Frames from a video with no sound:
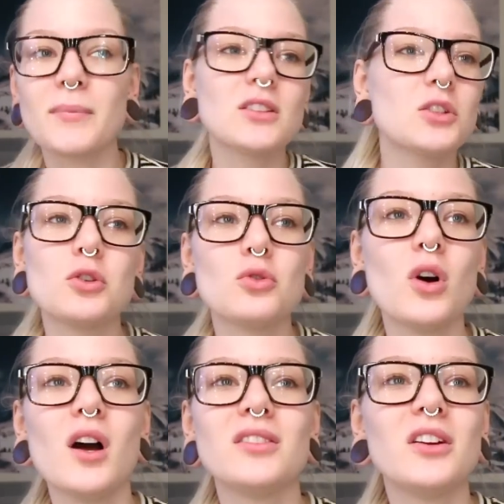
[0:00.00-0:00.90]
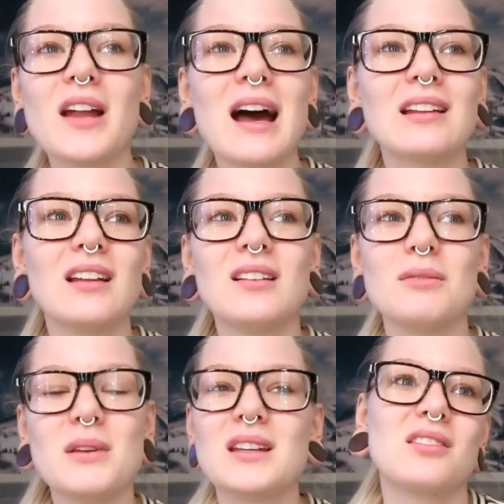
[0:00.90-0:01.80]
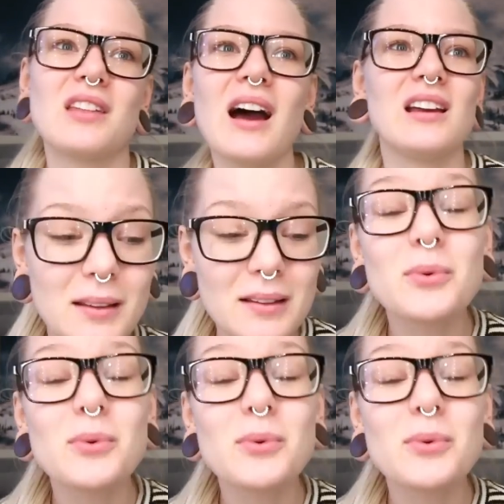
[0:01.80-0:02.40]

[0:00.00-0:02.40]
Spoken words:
and two, they're not big thighs,